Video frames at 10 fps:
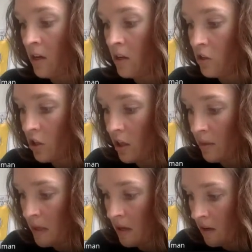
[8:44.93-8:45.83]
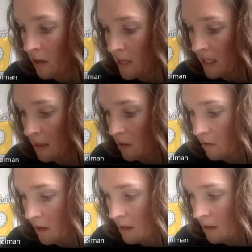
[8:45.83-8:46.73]
Should be a really big number,
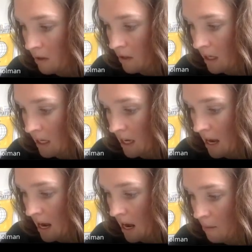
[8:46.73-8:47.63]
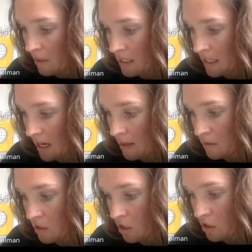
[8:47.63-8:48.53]
right? We're looking at how many
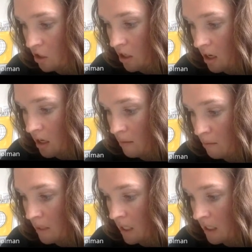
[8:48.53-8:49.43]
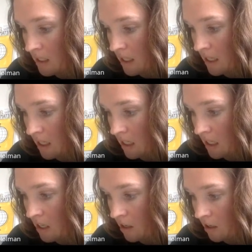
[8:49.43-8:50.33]
times does your heart beat in a
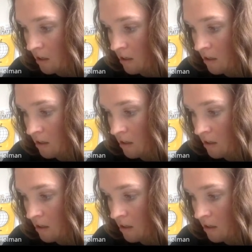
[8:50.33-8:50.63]
year?